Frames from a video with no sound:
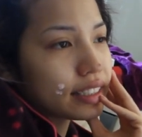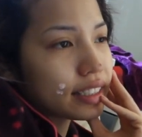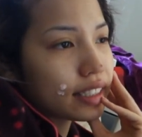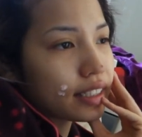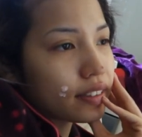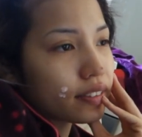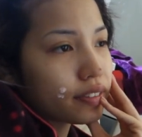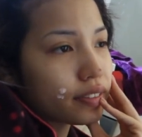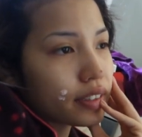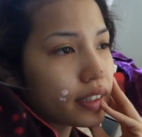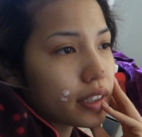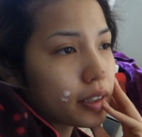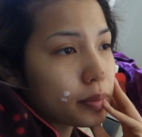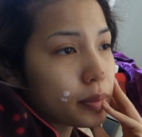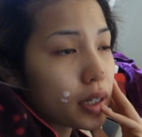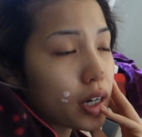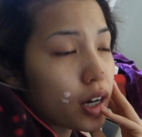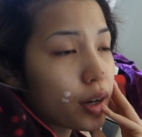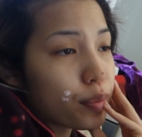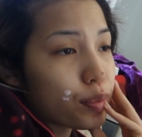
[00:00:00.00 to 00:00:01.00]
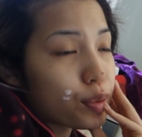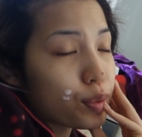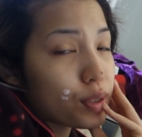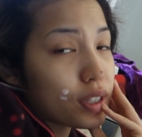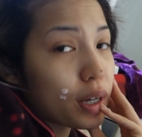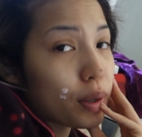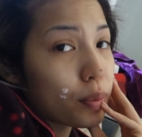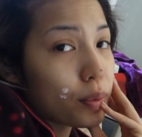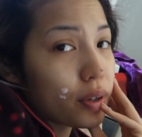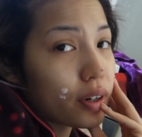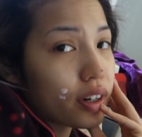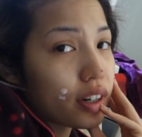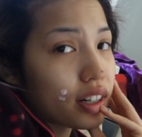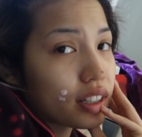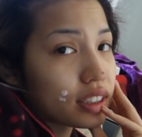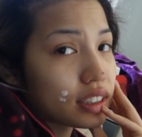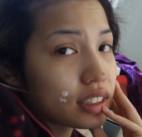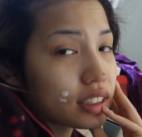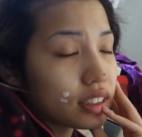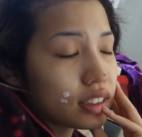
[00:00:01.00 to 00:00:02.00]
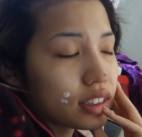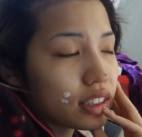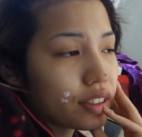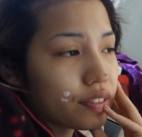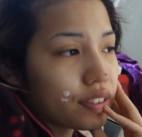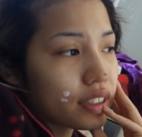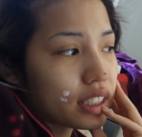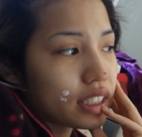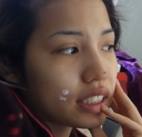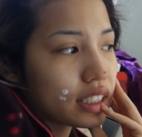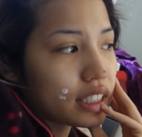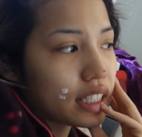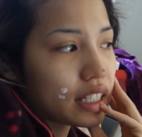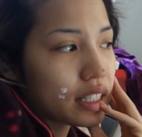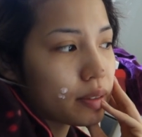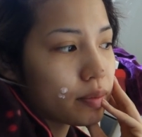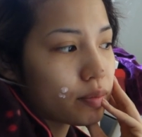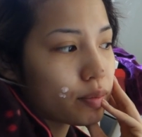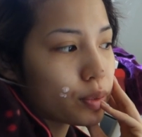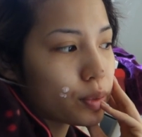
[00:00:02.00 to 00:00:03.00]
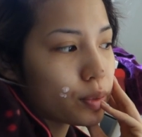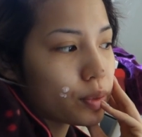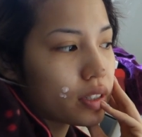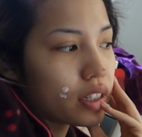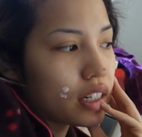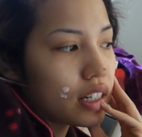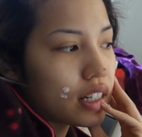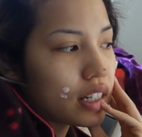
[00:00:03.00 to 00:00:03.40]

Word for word: if Hubs was at work to see if he needed to get him food.